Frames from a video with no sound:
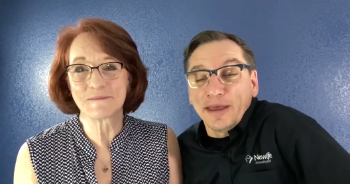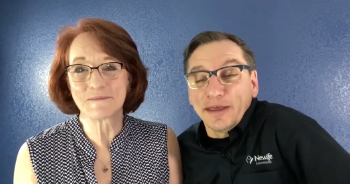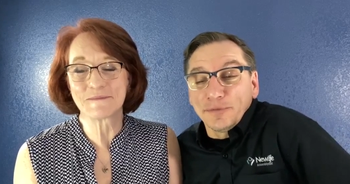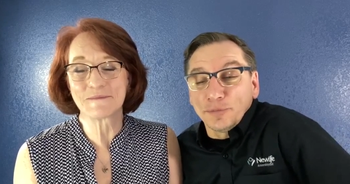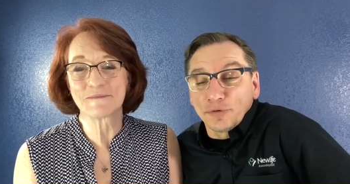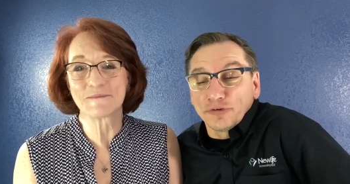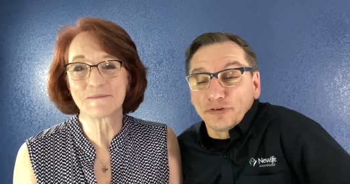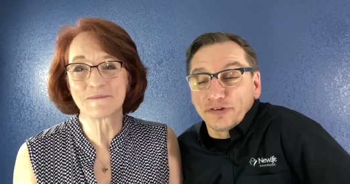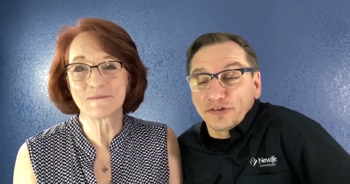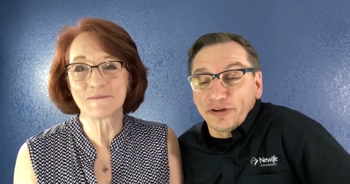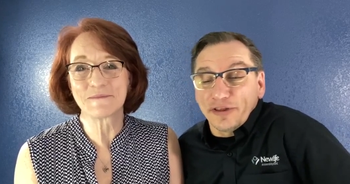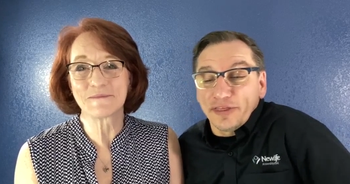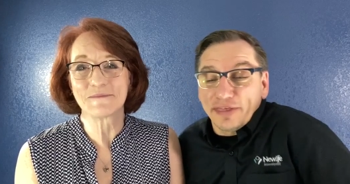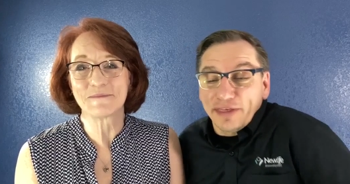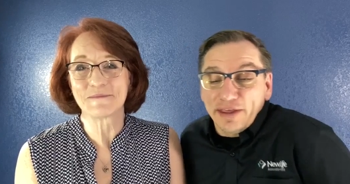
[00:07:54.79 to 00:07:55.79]
Speaker 1: And we're
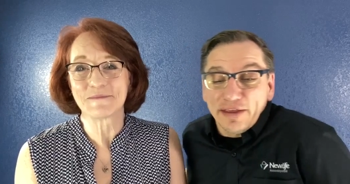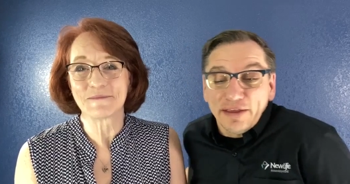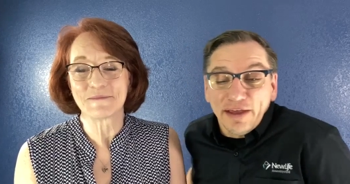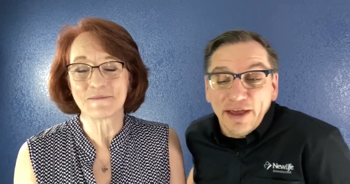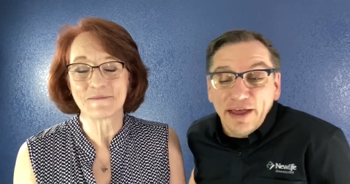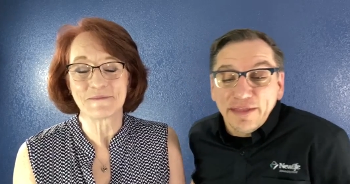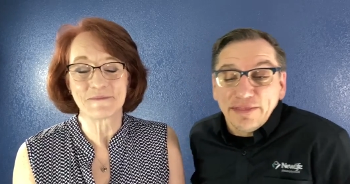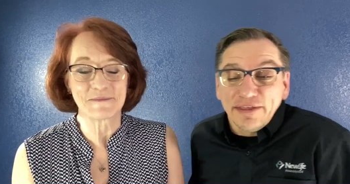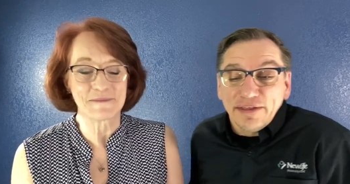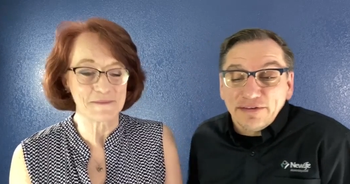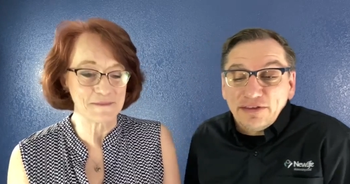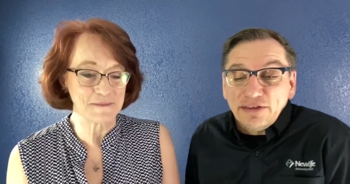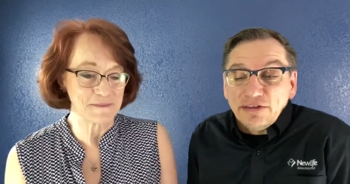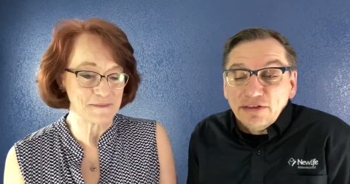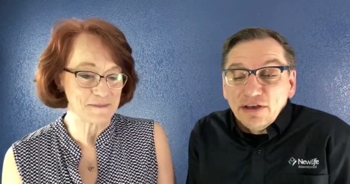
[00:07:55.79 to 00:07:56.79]
just going to thank God
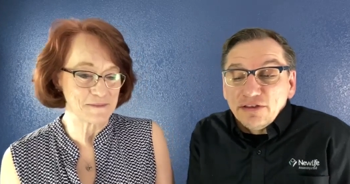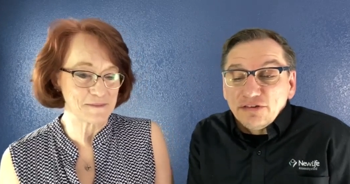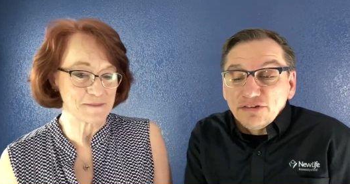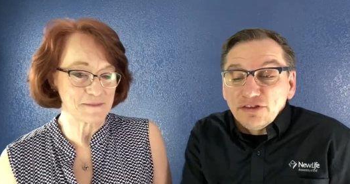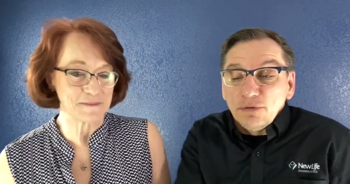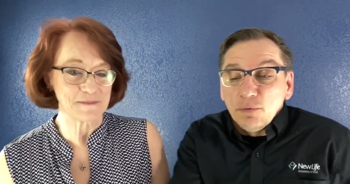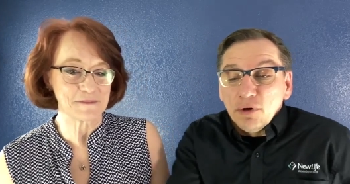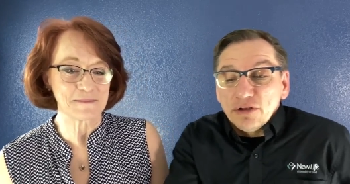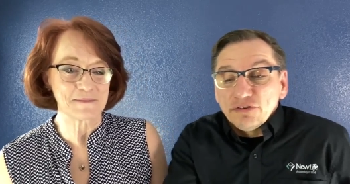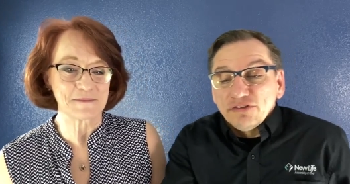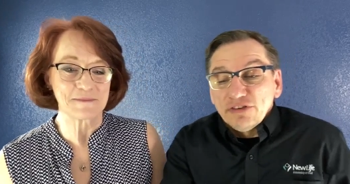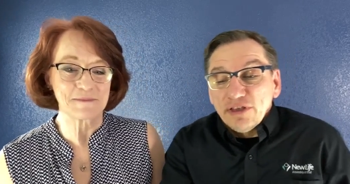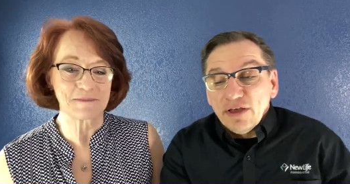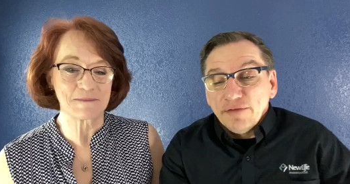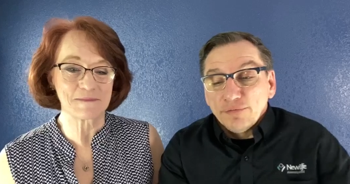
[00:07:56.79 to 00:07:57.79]
that He does. He
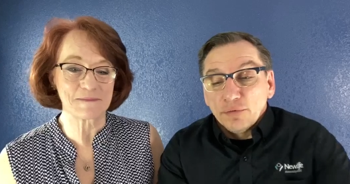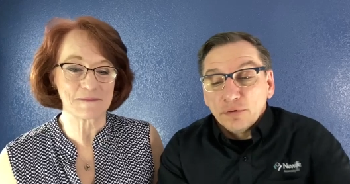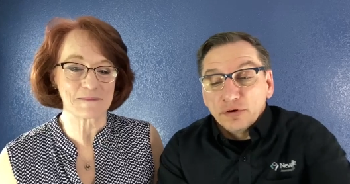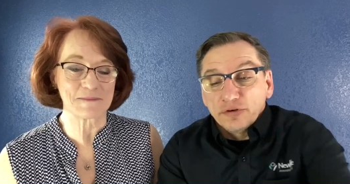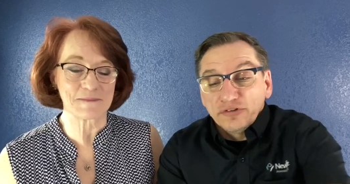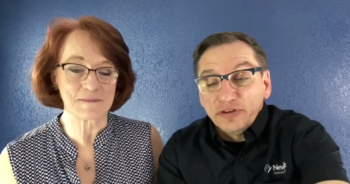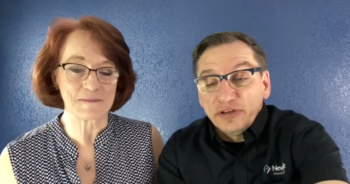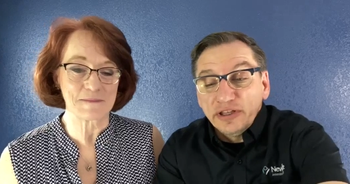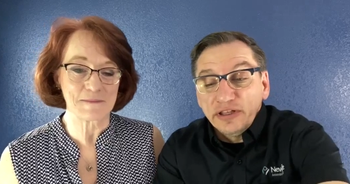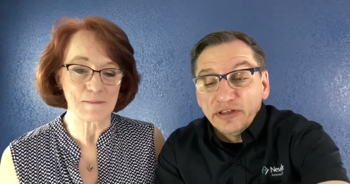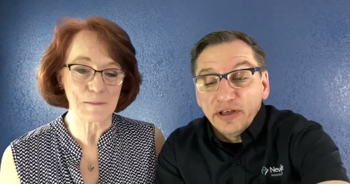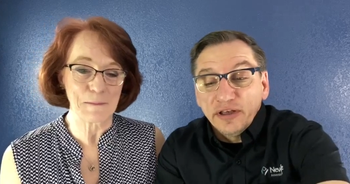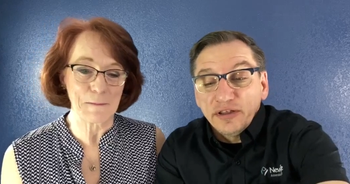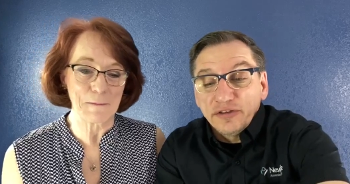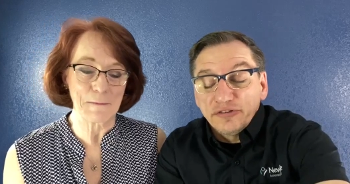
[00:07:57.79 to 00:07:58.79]
watches out for us, and He
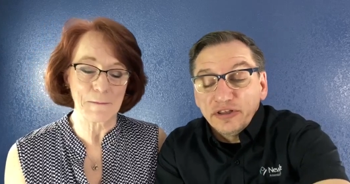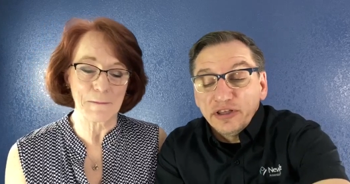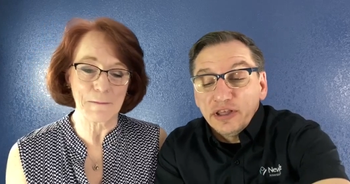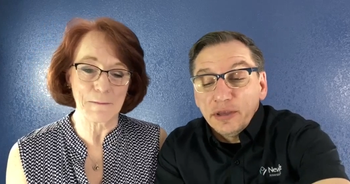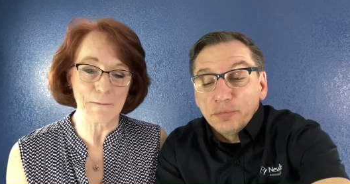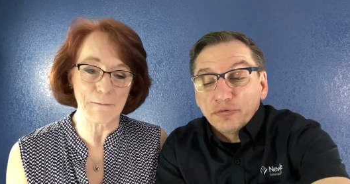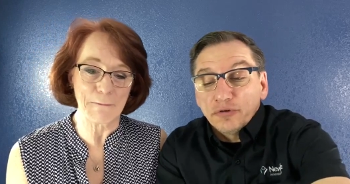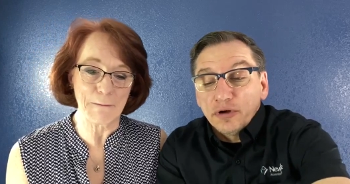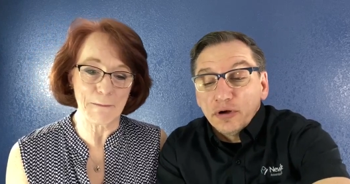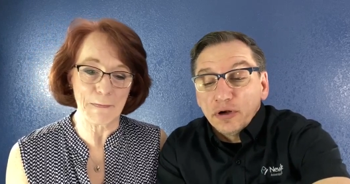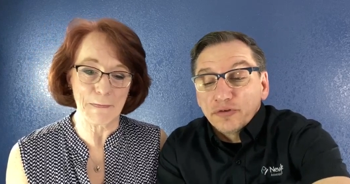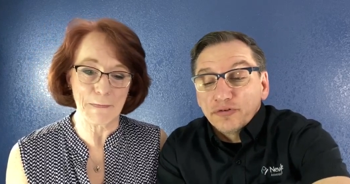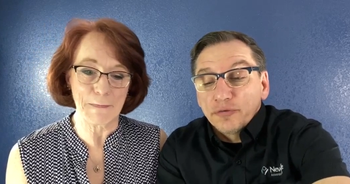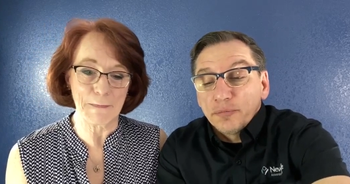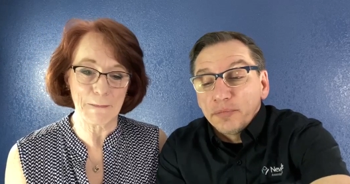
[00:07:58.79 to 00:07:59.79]
does. He keeps our
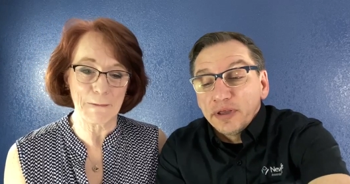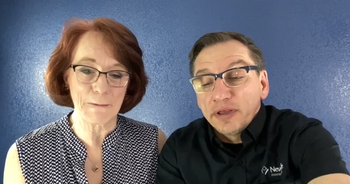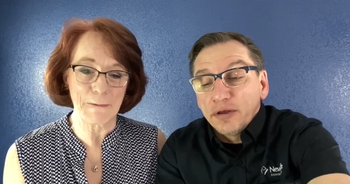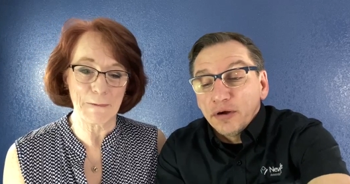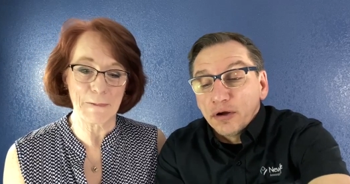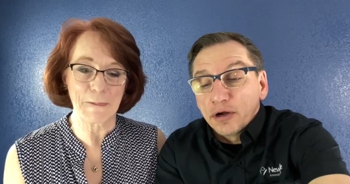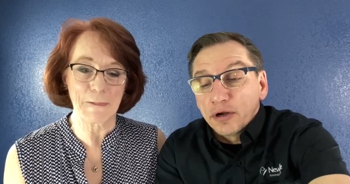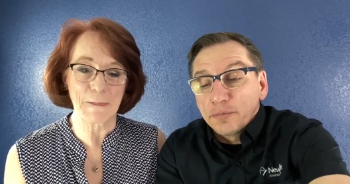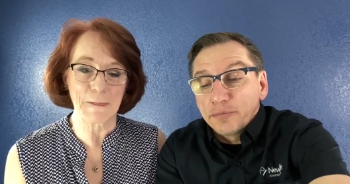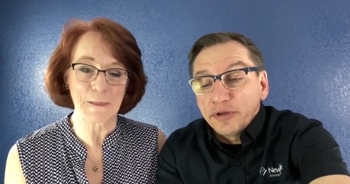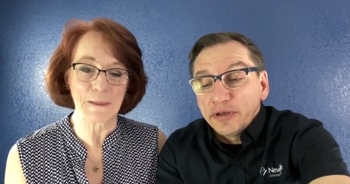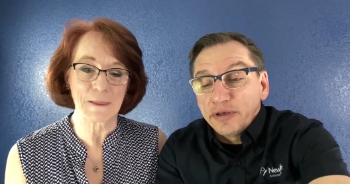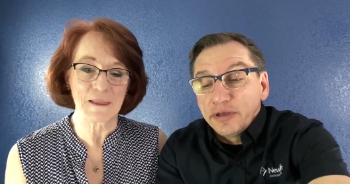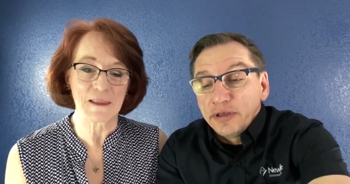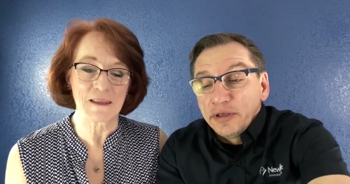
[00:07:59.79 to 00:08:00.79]
hearts from being
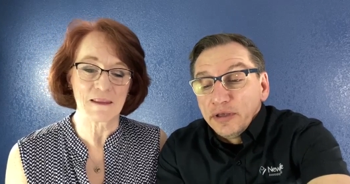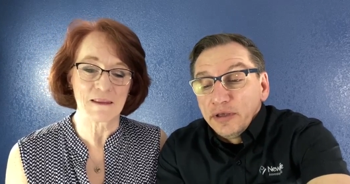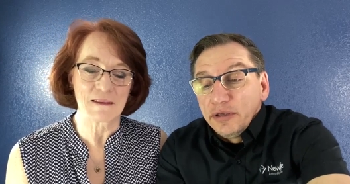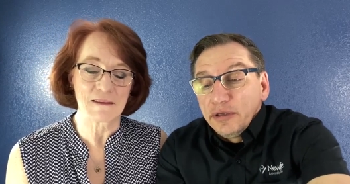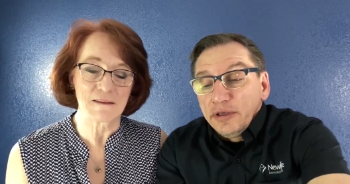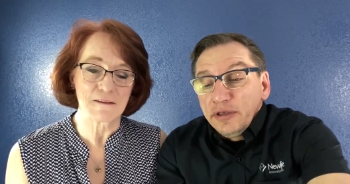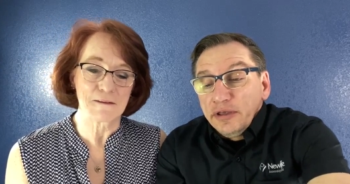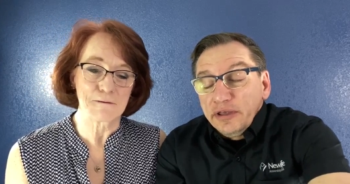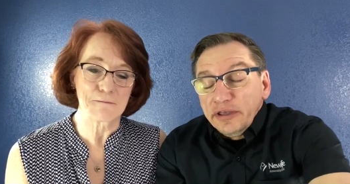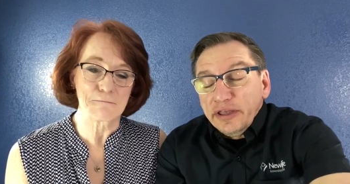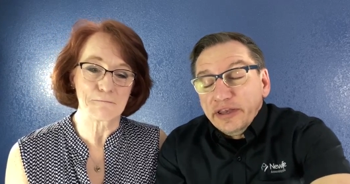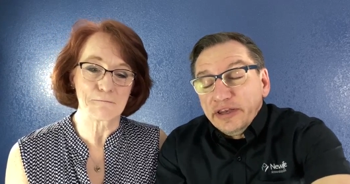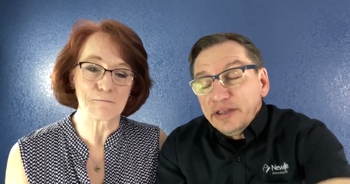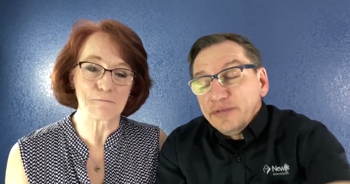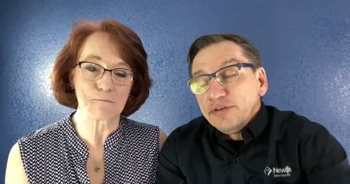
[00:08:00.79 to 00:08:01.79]
harmed. And
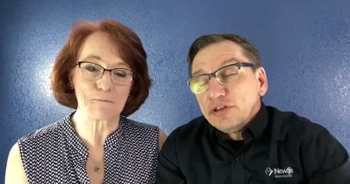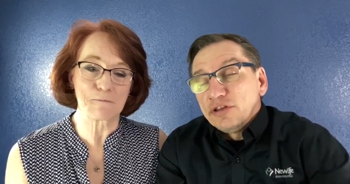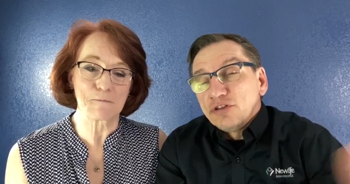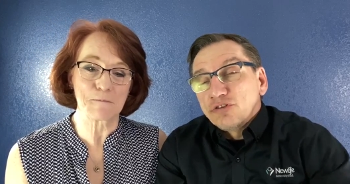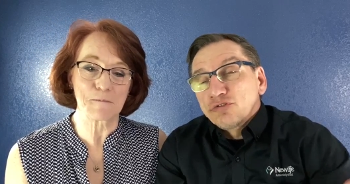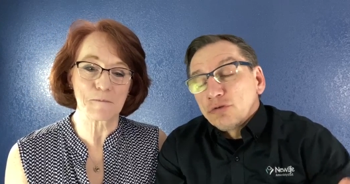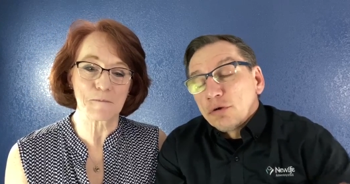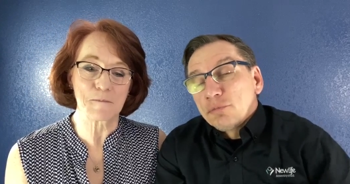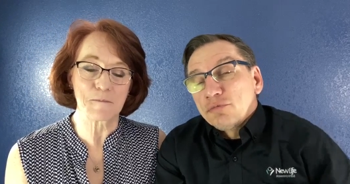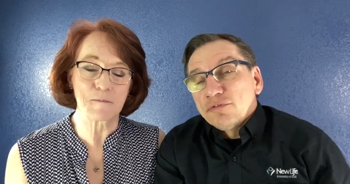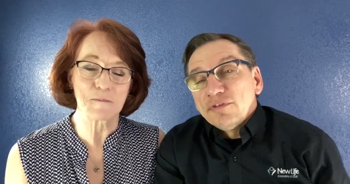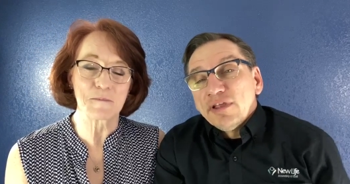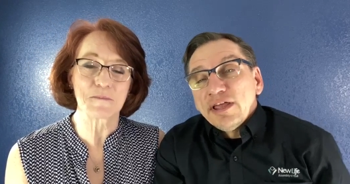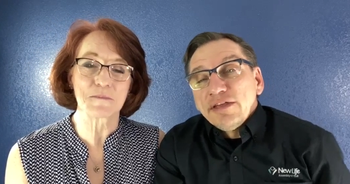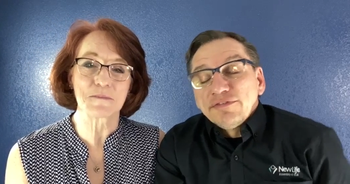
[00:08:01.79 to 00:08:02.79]
and even in the
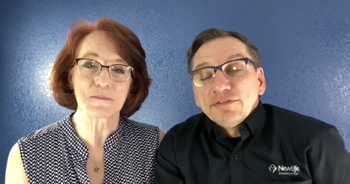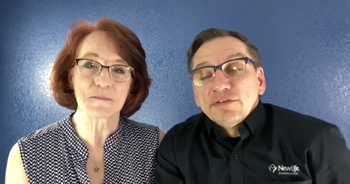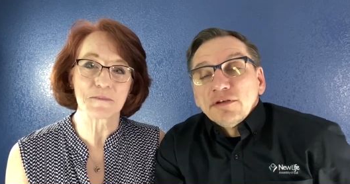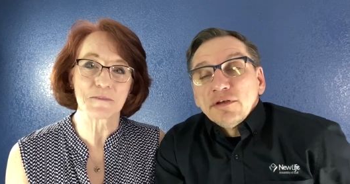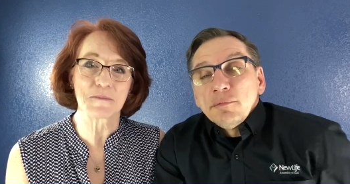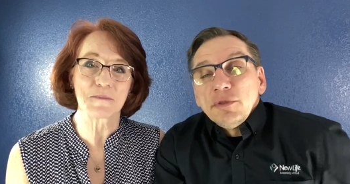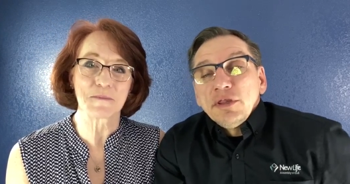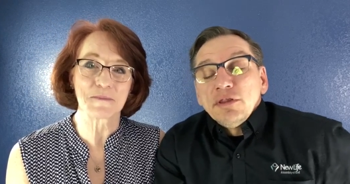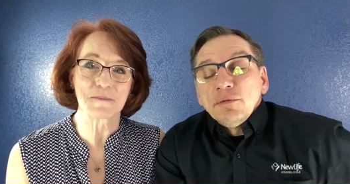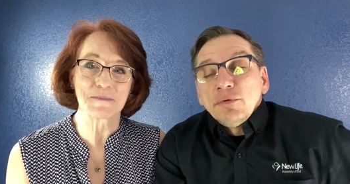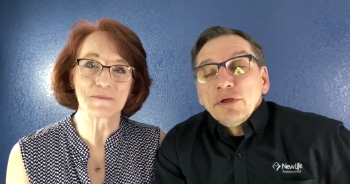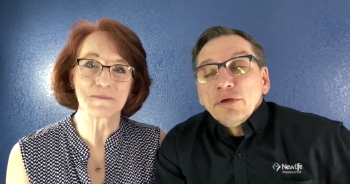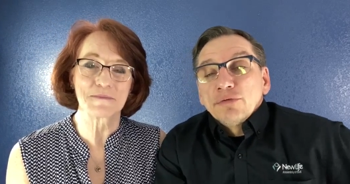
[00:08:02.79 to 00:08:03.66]
storms of life, I mean, we